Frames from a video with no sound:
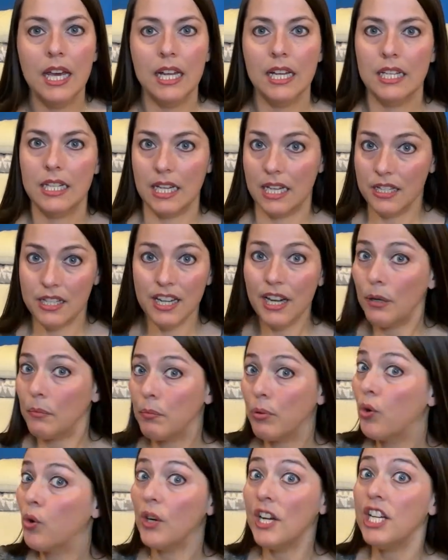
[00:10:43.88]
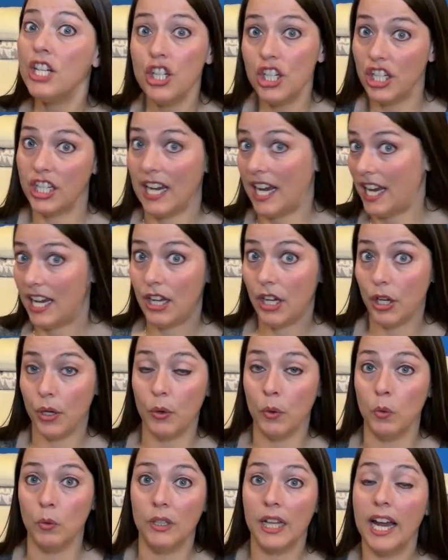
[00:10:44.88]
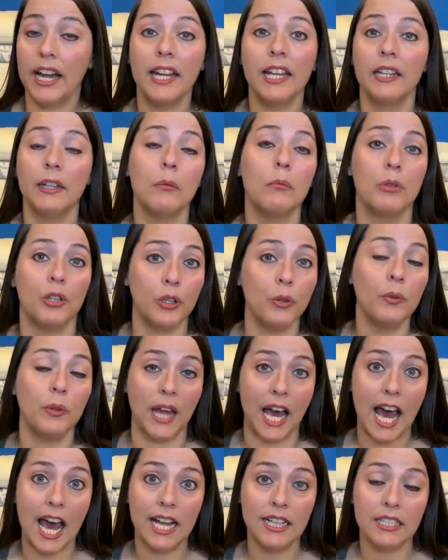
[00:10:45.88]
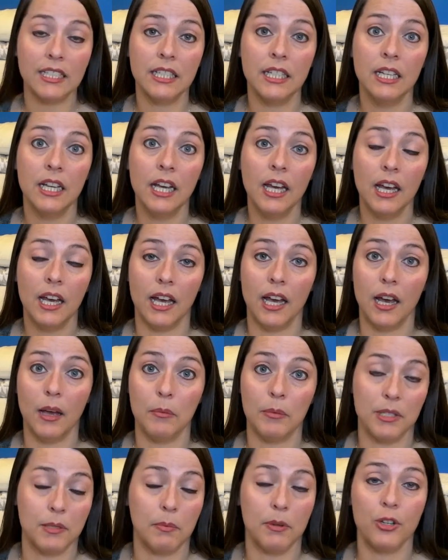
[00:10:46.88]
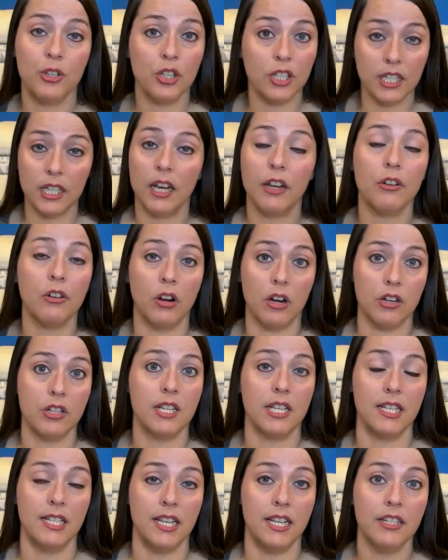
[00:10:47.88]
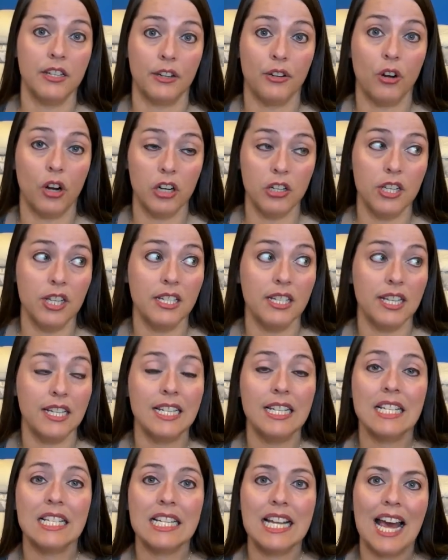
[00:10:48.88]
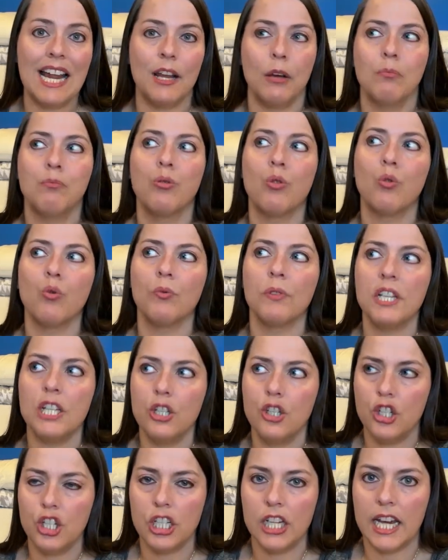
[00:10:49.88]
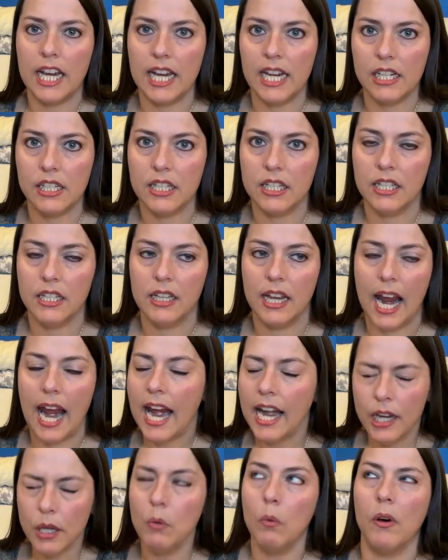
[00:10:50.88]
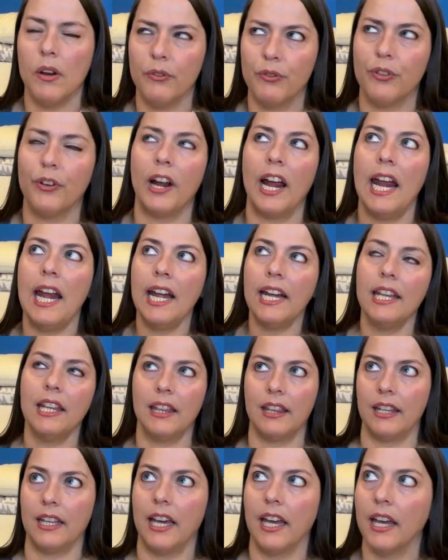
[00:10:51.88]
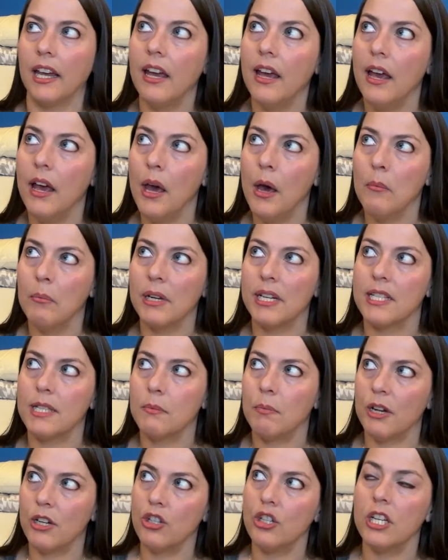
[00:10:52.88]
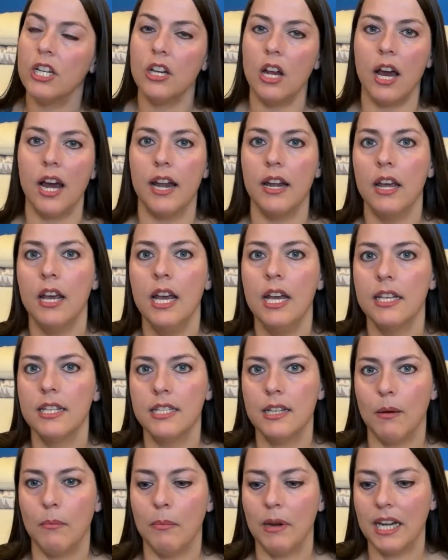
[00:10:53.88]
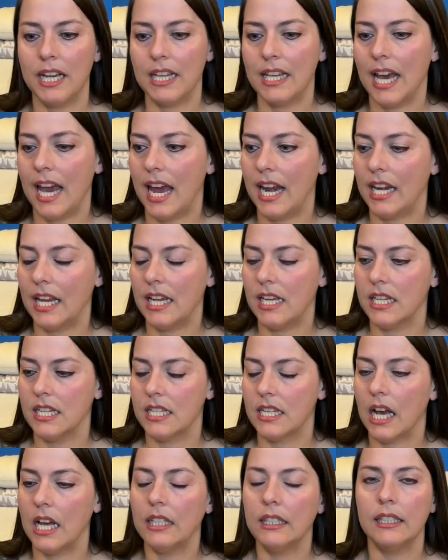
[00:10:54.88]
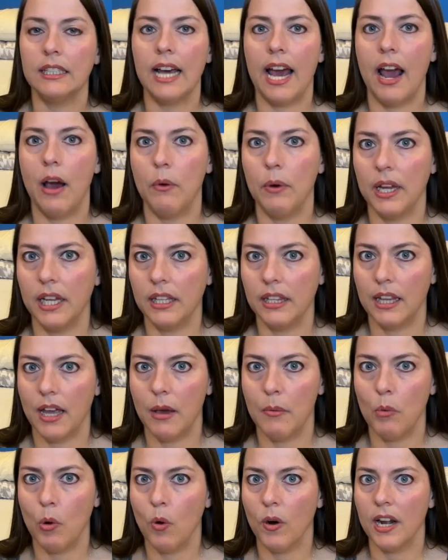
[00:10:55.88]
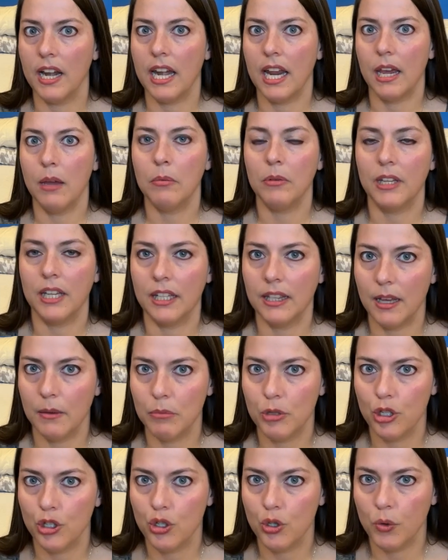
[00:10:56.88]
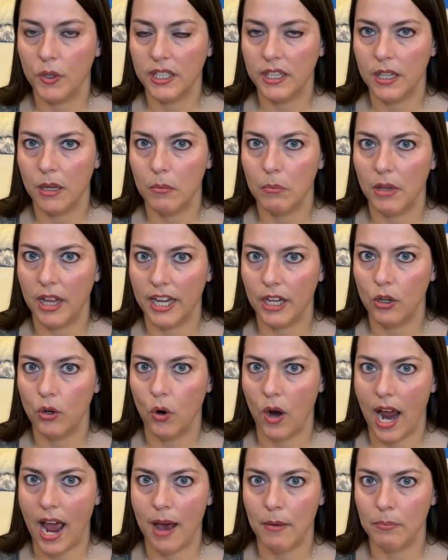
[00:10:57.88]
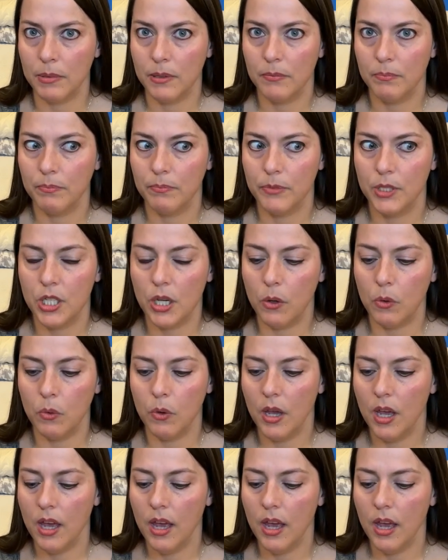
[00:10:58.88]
doesn't appreciate you letting them do that um, especially a narcissist. A narcissist does not appreciate anyone for anything, but especially not somebody that is allowing them or enabling them to treat them like crap. So